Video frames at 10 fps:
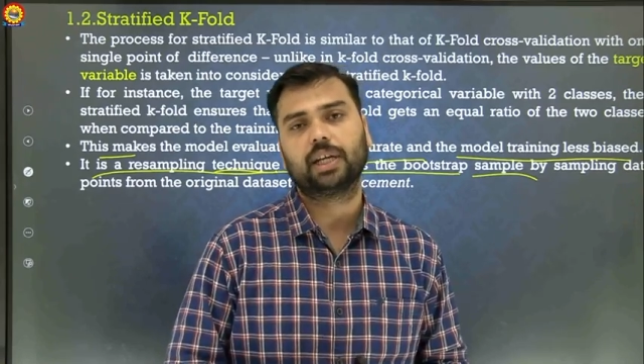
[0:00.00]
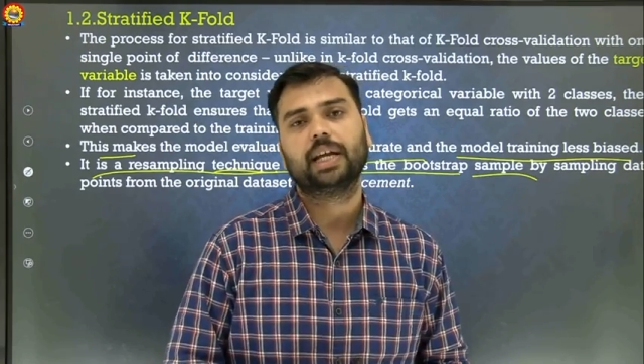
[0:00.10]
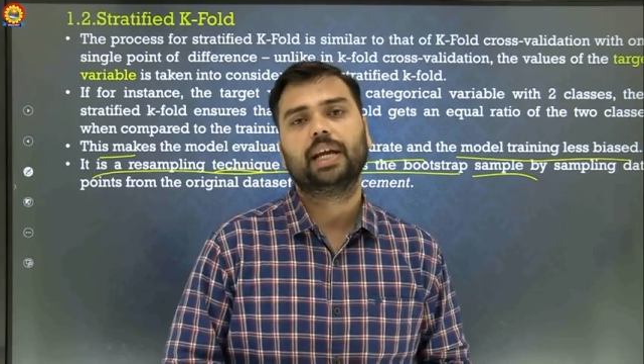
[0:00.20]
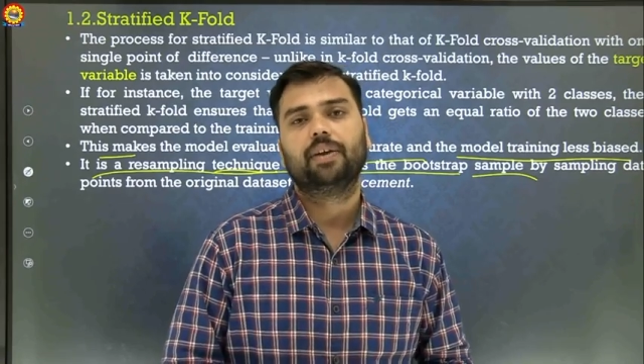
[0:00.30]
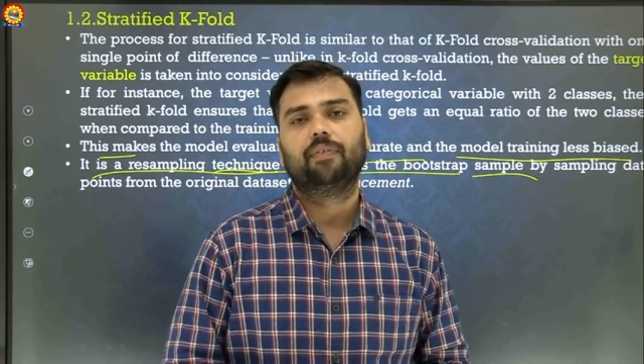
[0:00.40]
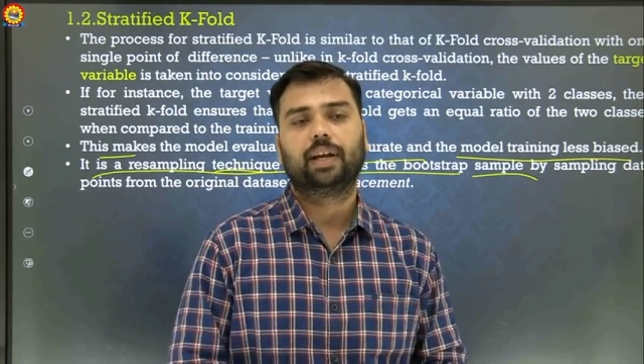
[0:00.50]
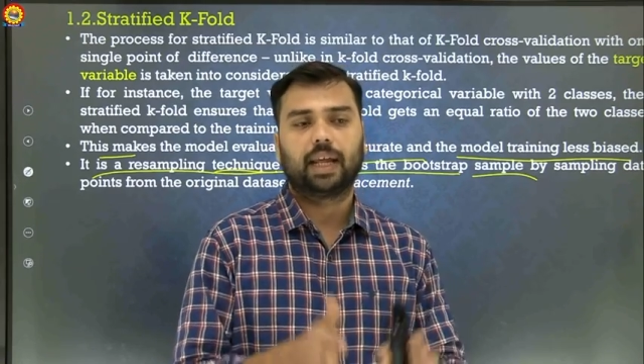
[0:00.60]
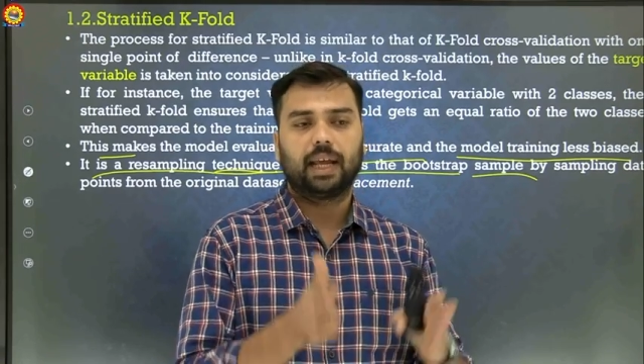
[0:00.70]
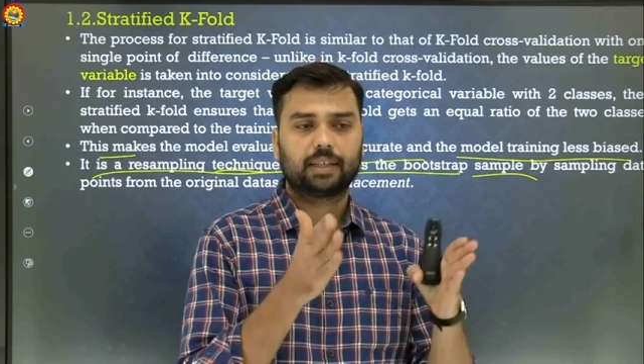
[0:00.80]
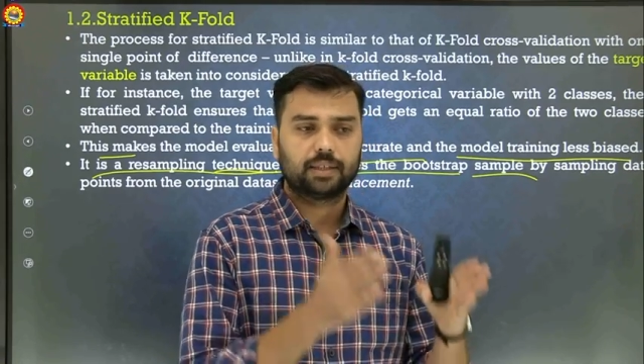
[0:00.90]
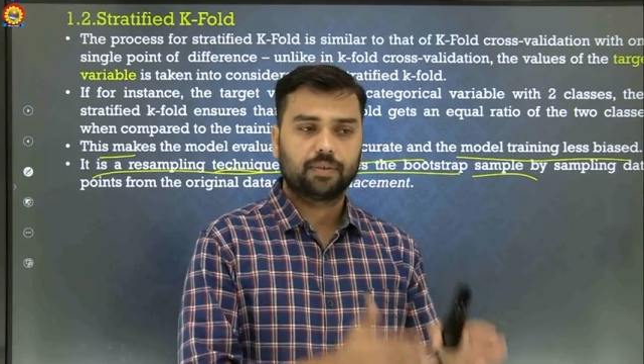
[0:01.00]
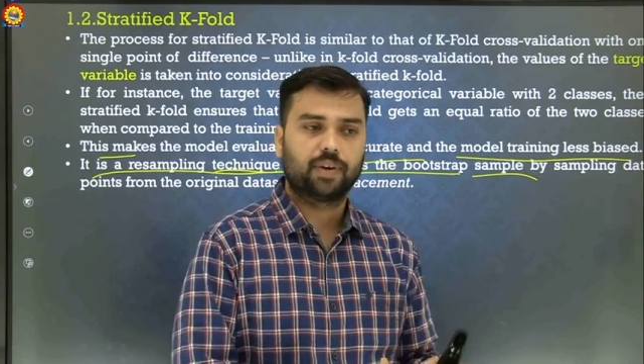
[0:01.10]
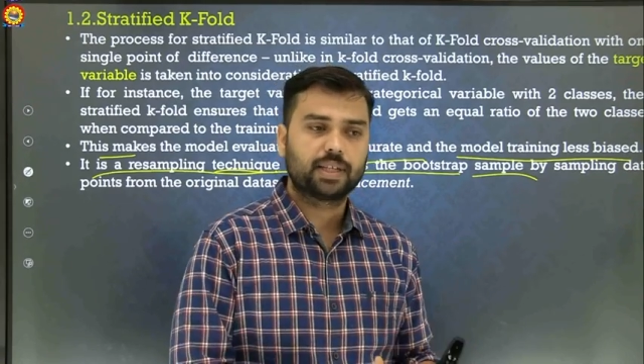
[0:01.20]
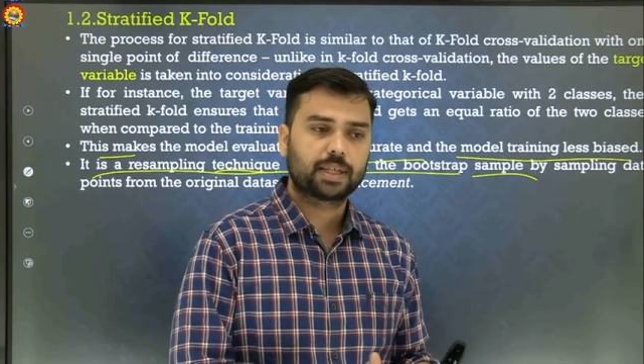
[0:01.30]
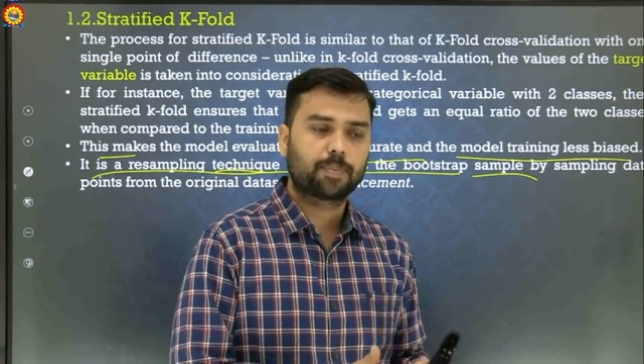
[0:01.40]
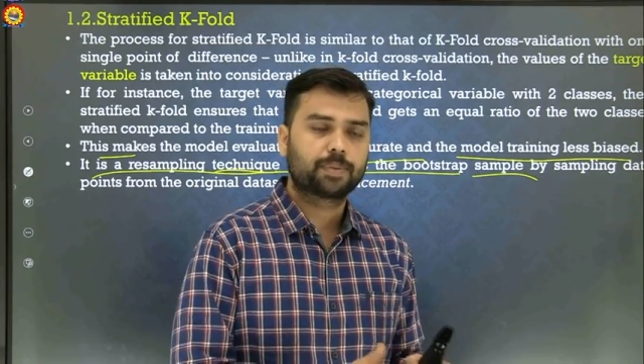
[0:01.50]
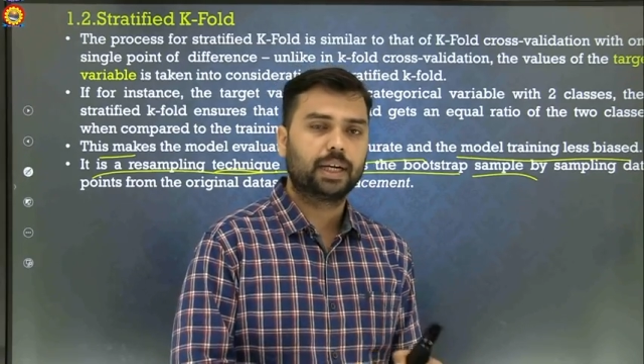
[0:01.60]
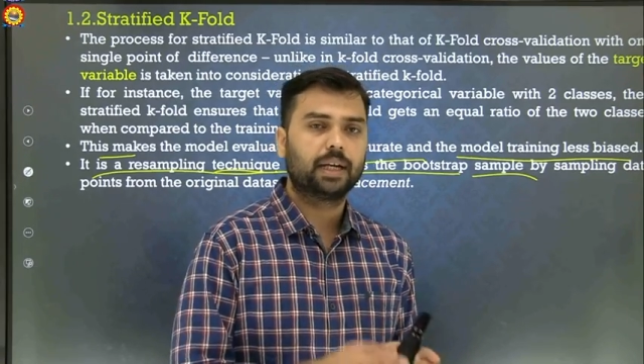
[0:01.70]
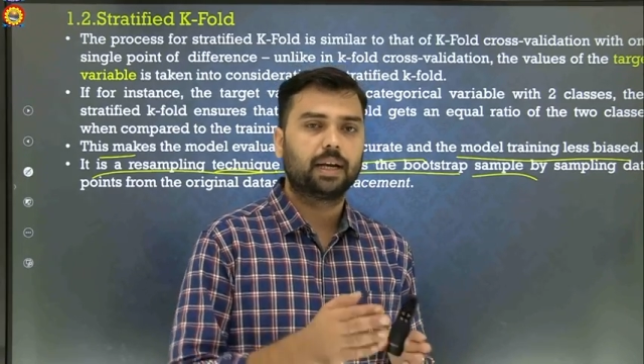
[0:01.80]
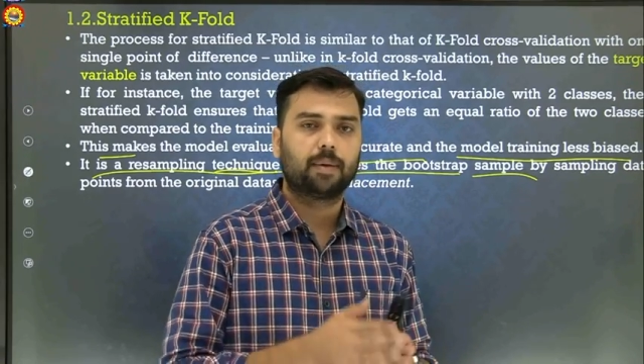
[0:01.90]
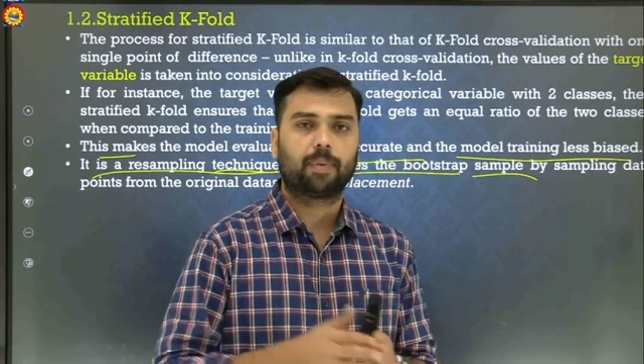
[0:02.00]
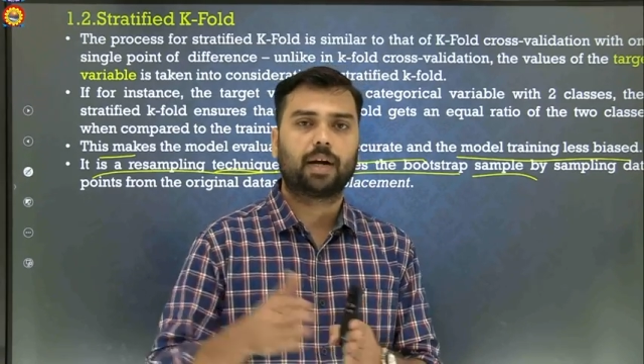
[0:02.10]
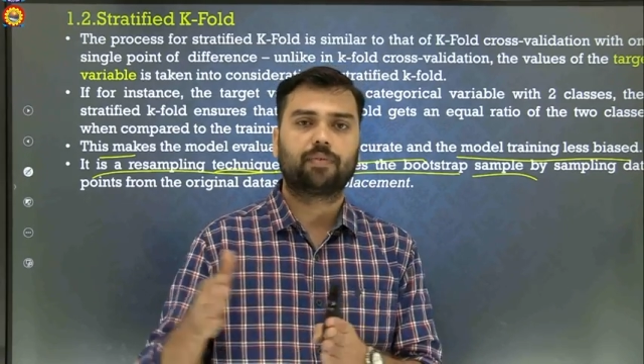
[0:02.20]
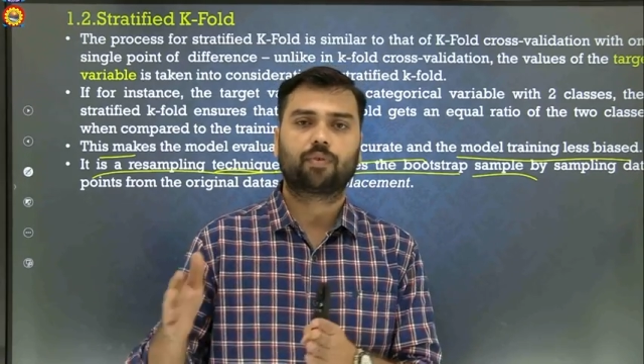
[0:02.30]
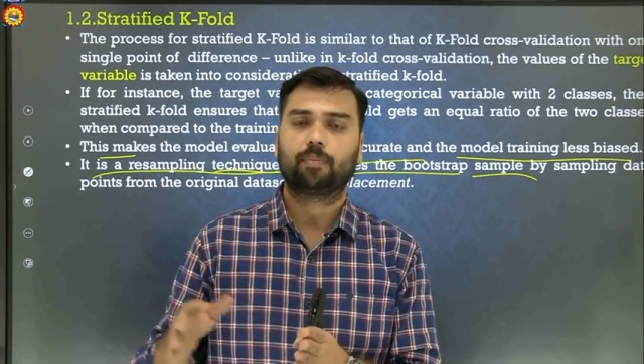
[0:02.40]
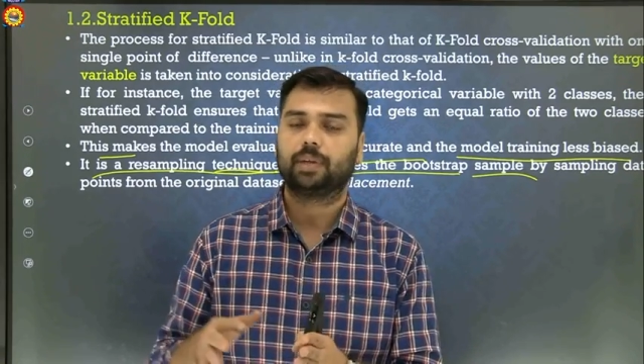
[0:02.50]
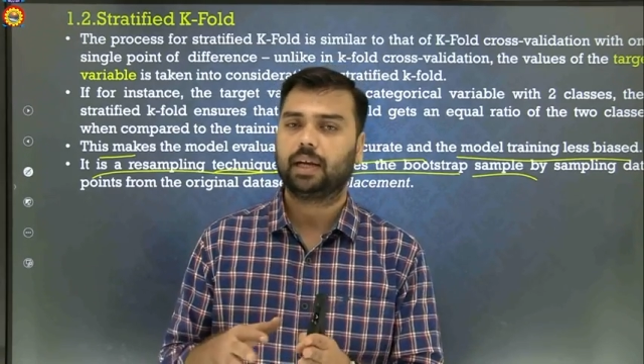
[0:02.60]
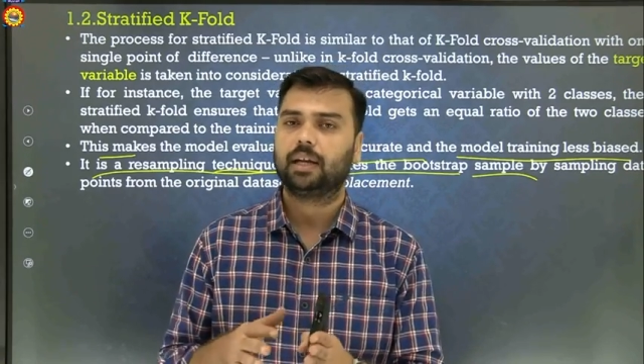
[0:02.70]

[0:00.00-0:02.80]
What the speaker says: we take one subset, and apart from that